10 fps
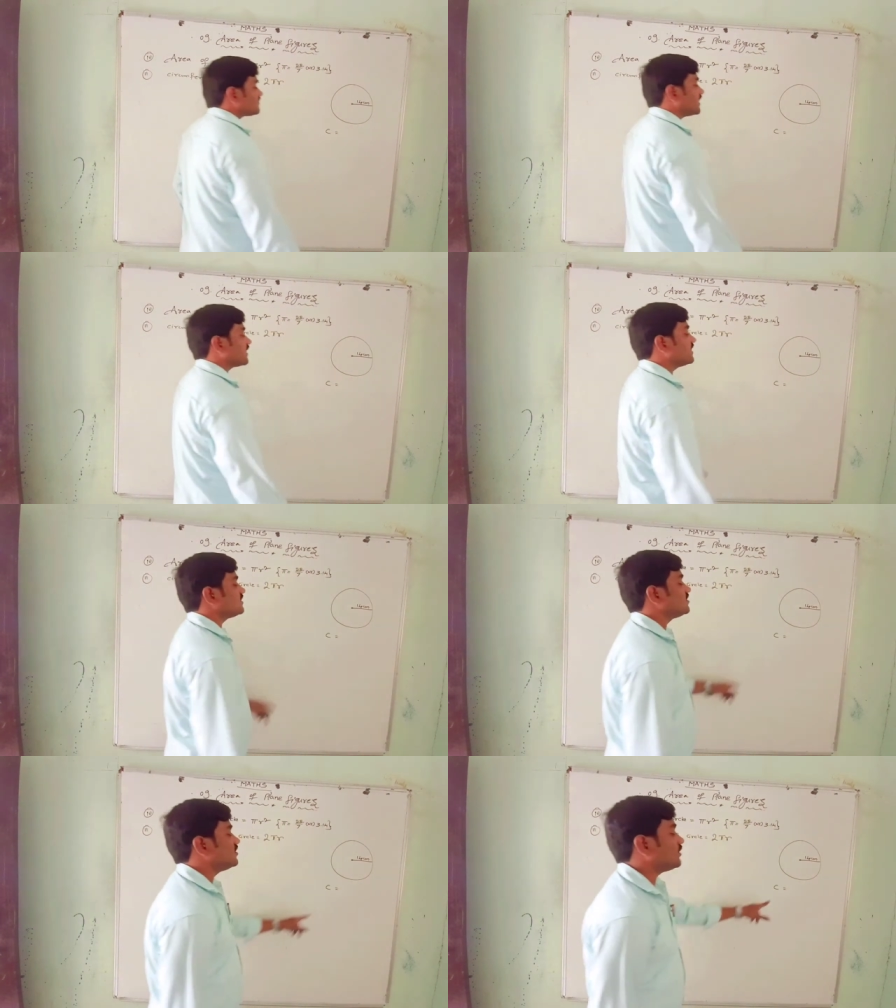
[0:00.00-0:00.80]
of circle
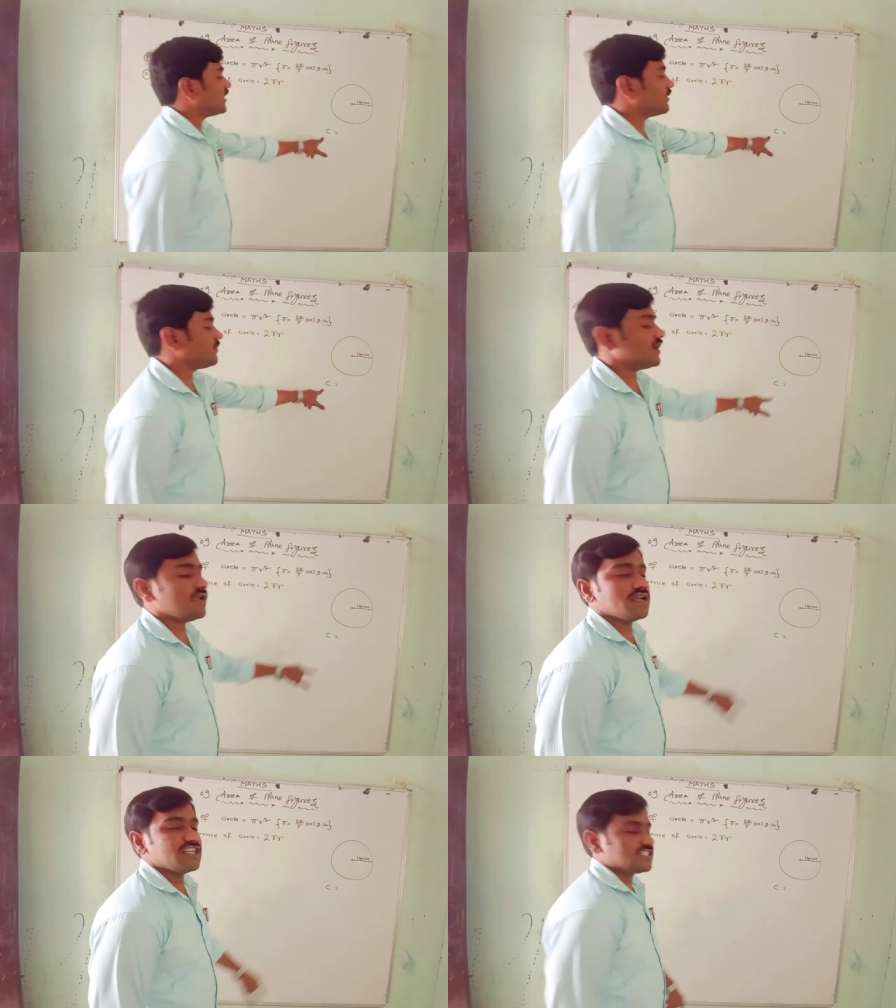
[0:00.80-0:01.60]
is denoted
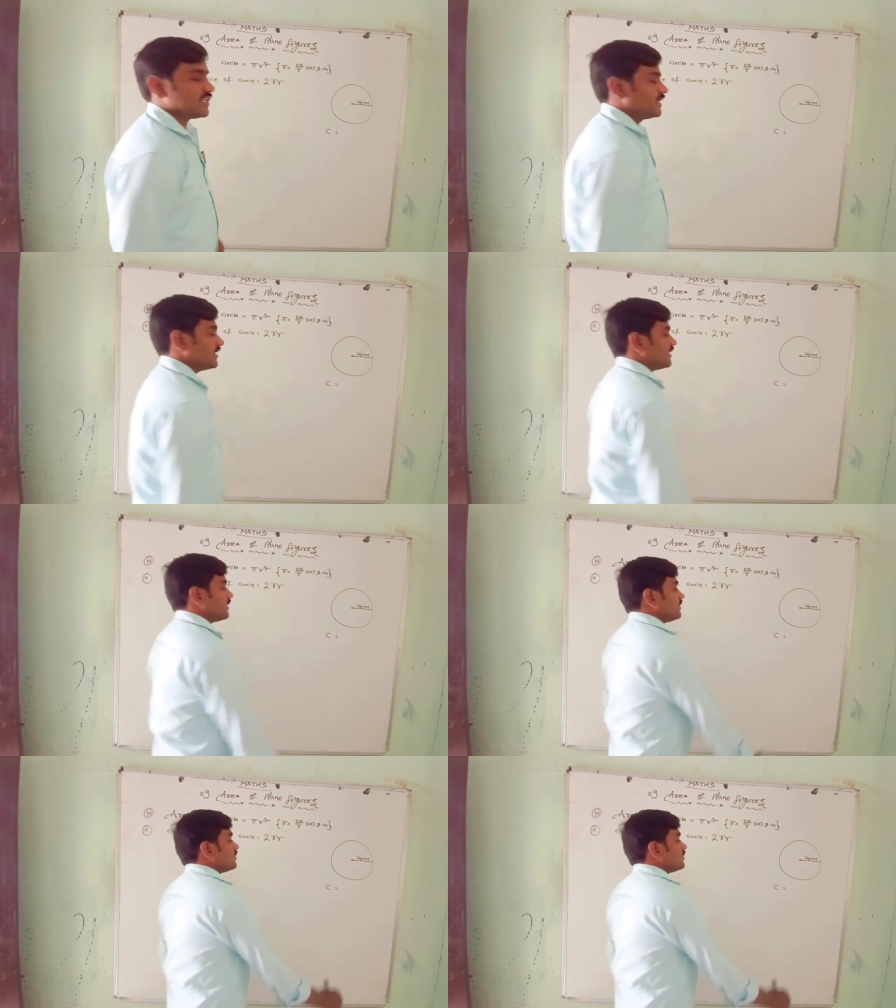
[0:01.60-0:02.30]
by c.